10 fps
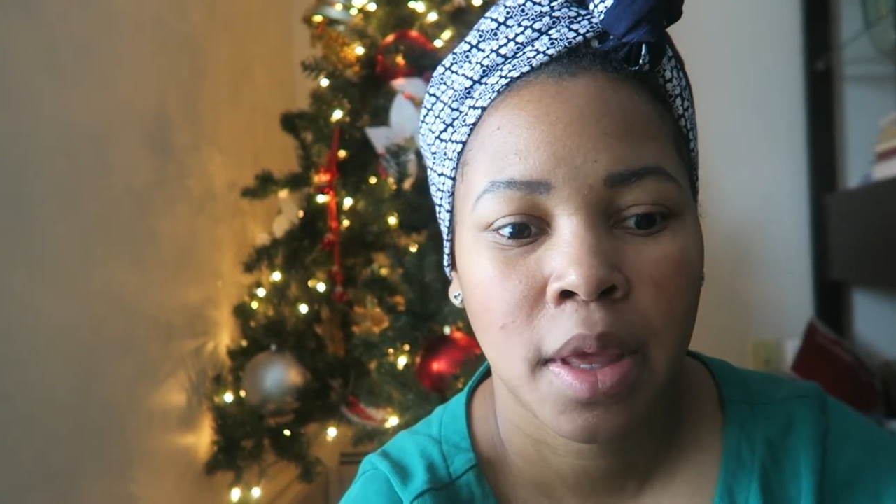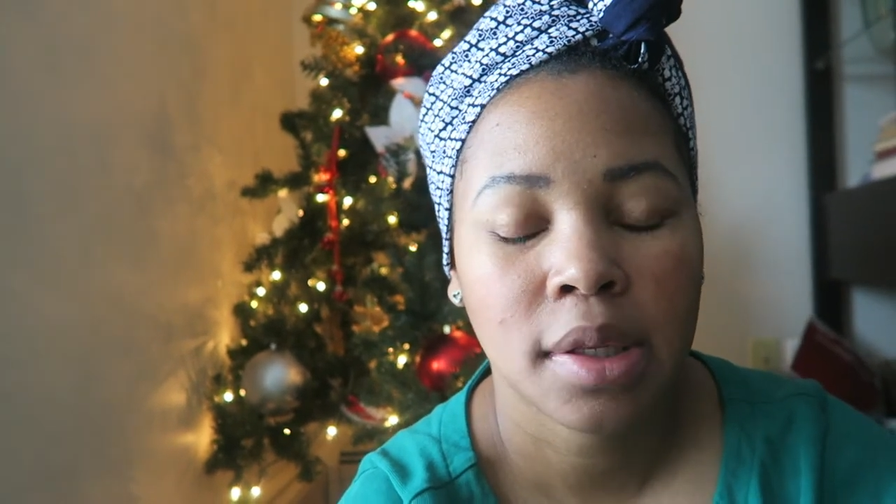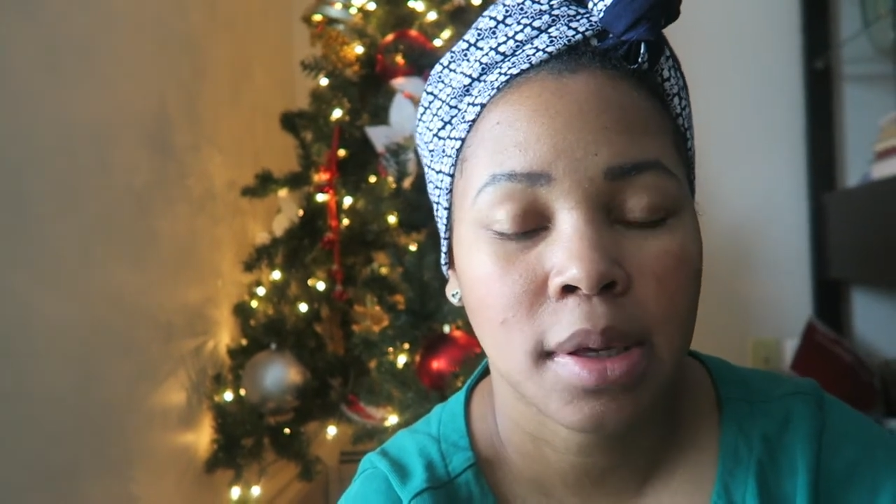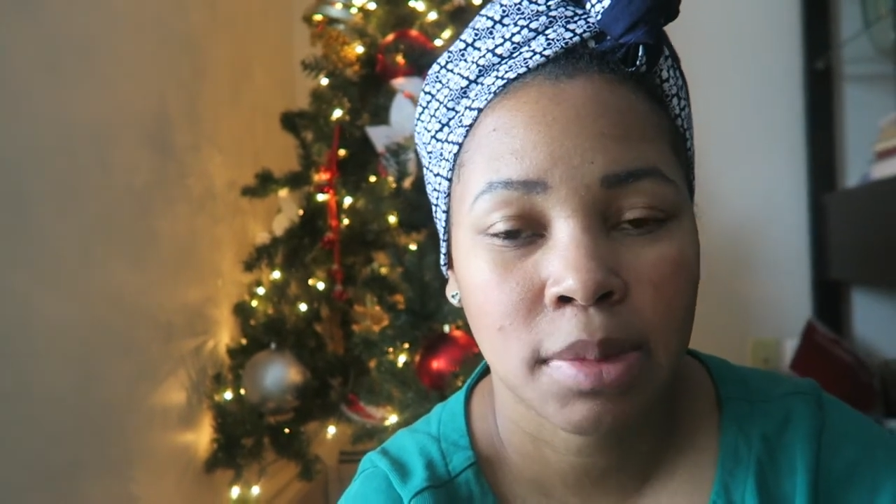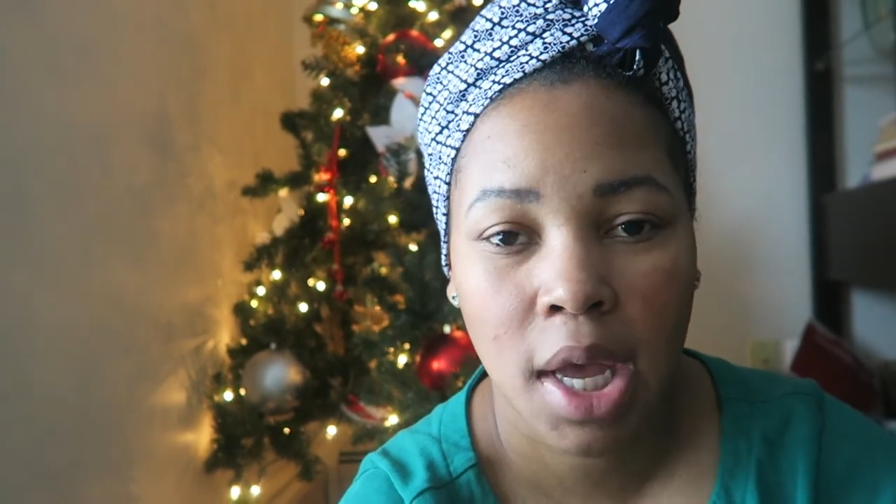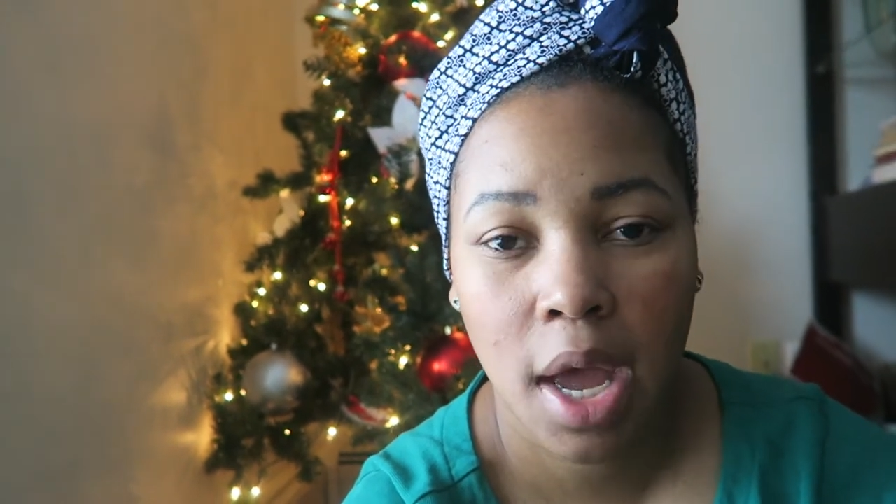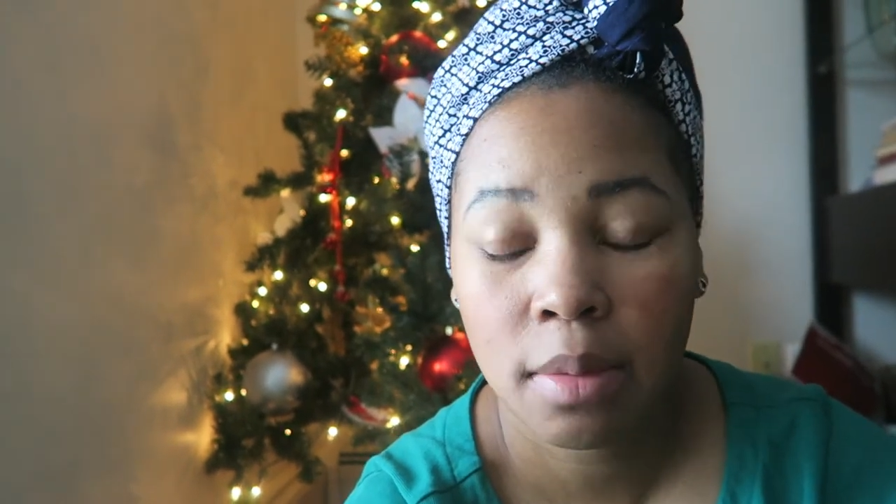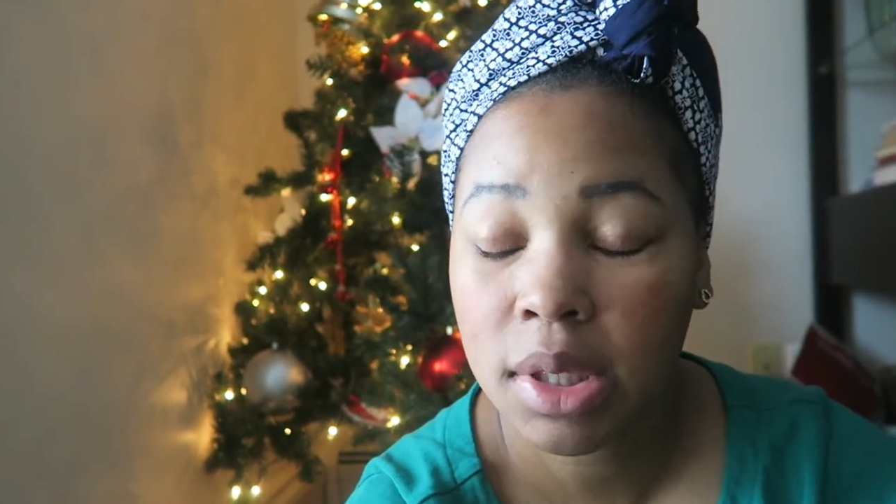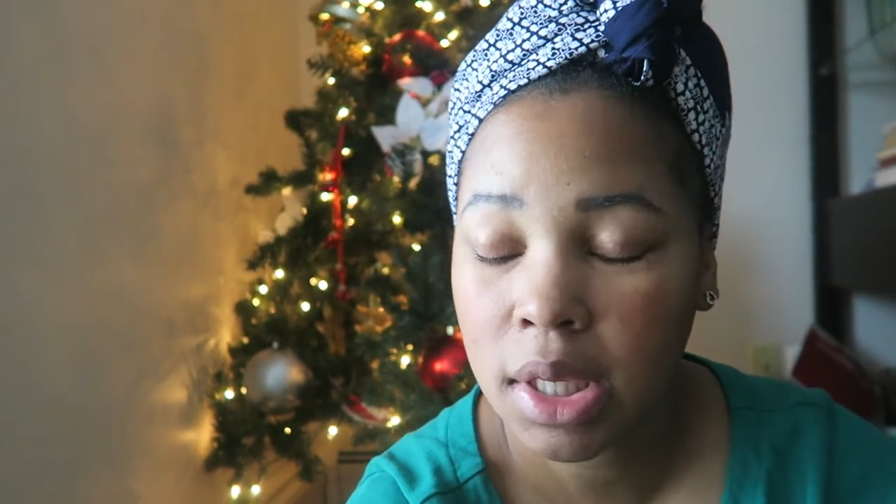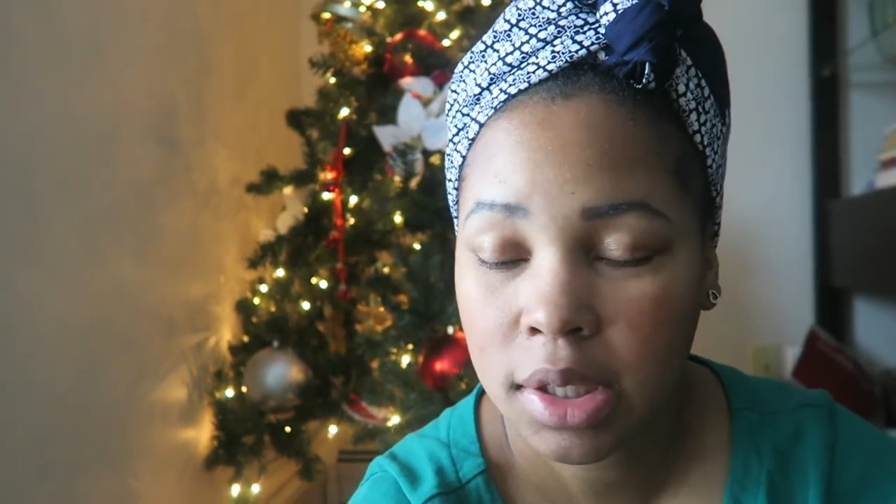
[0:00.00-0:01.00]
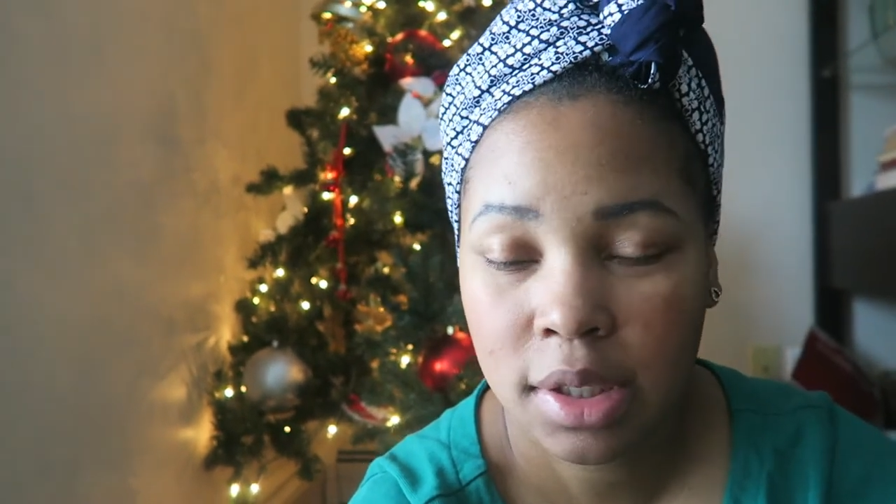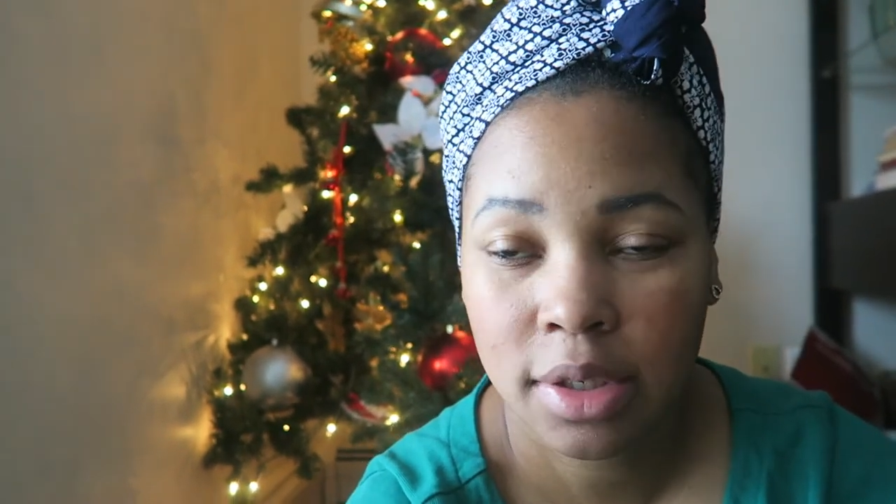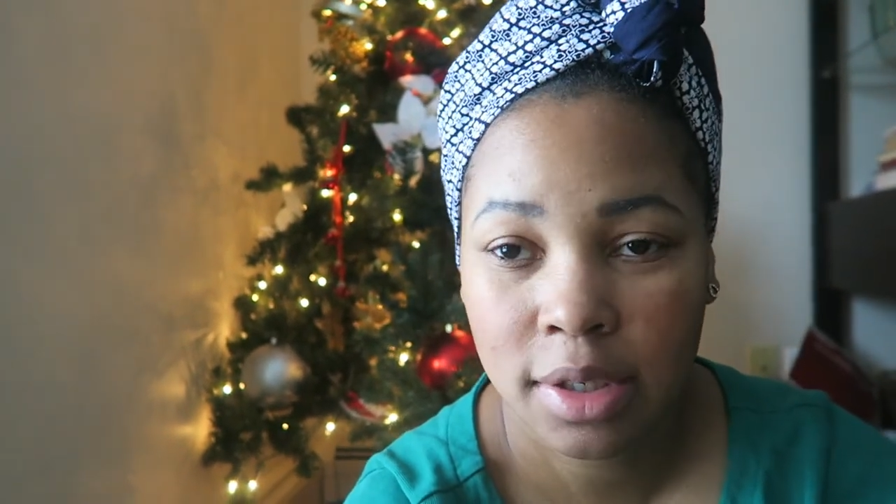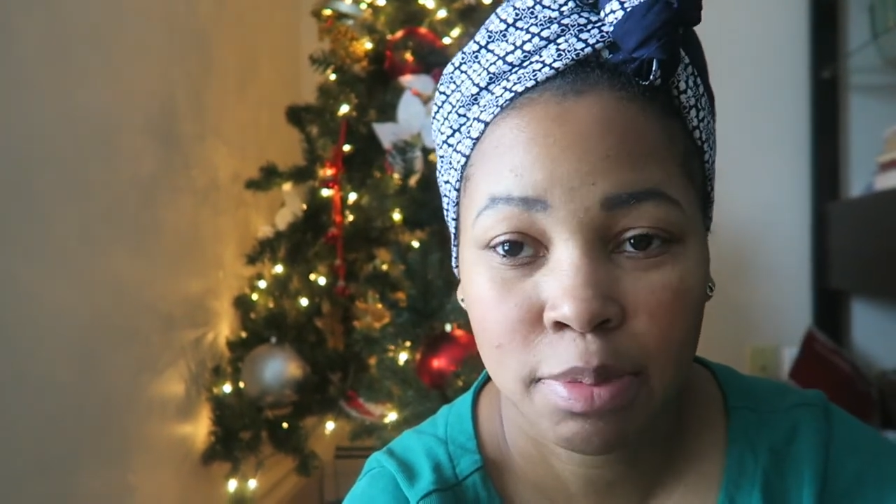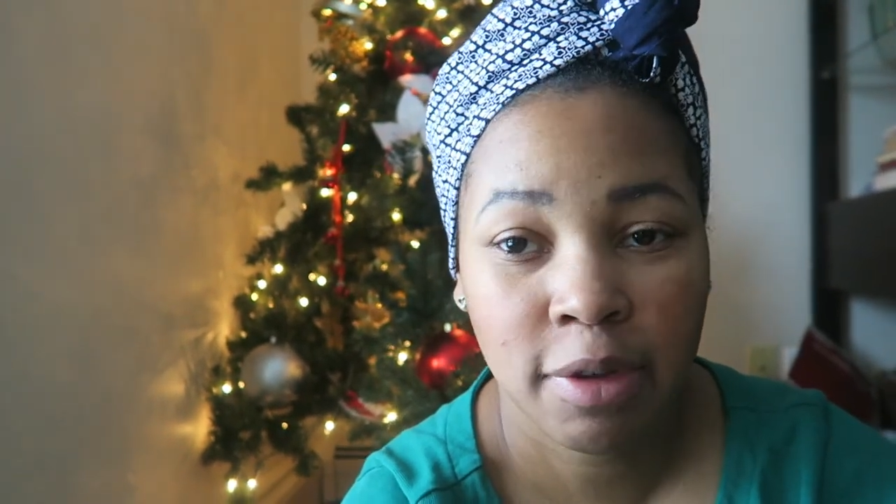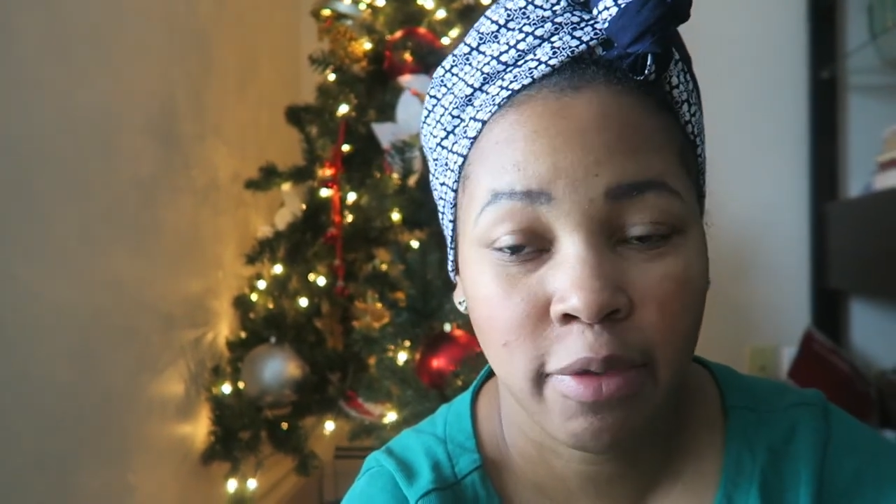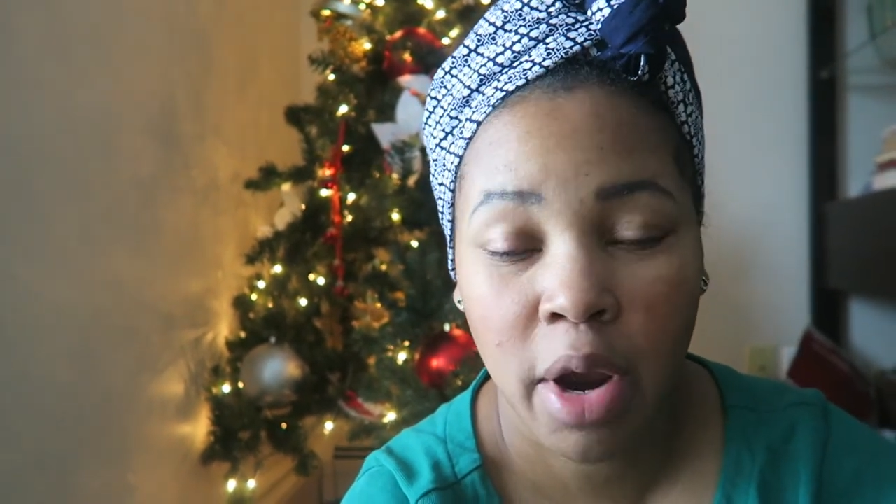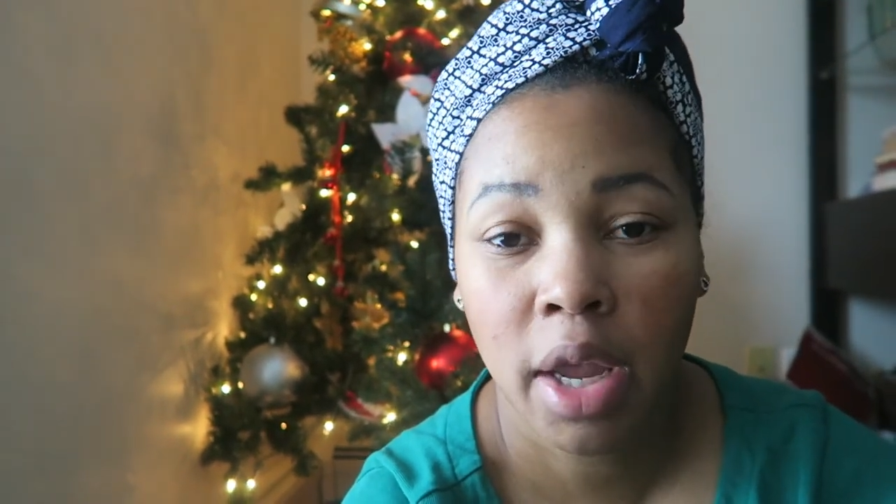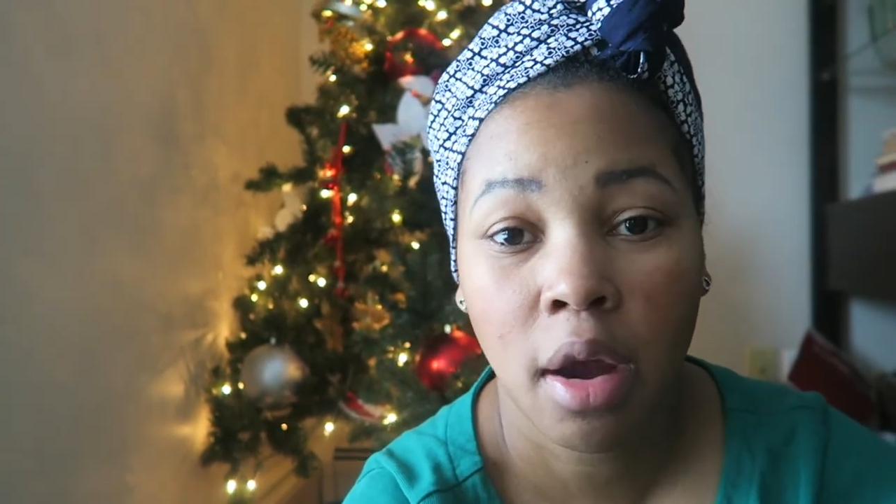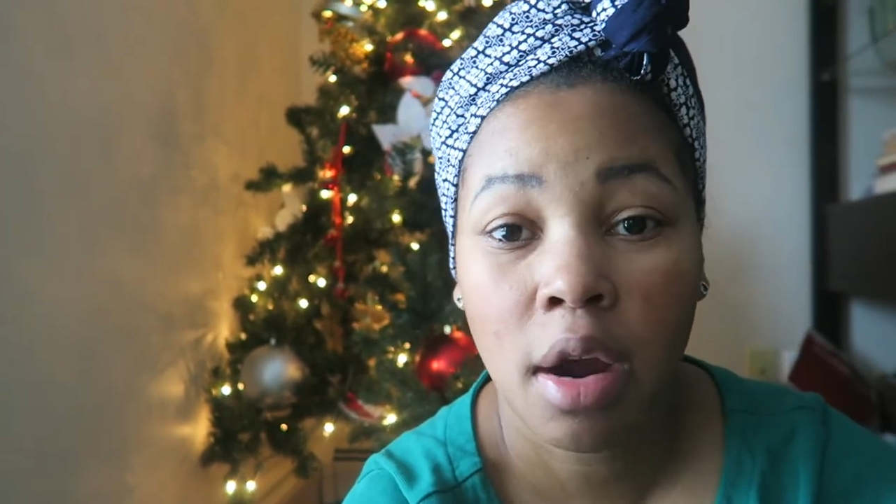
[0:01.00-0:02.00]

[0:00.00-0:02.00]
sometimes let's just be frank